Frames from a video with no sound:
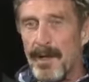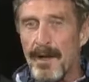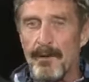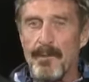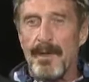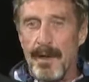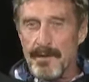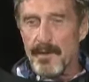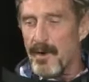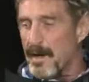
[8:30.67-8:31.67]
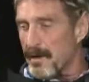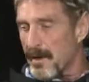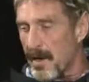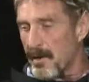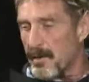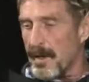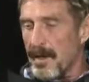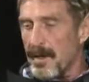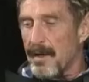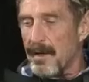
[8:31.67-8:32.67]
Um, and you're right, the code.
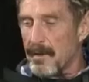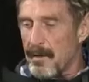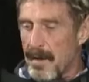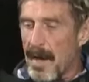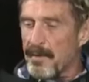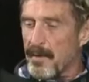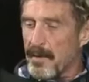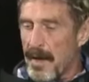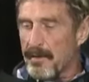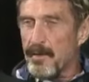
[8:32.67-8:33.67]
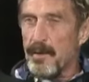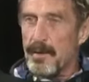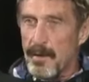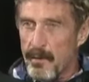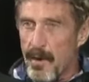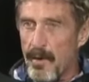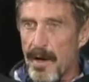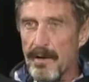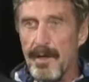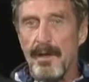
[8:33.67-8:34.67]
Uh, after, after the
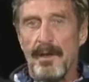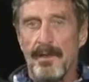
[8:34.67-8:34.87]
rollout,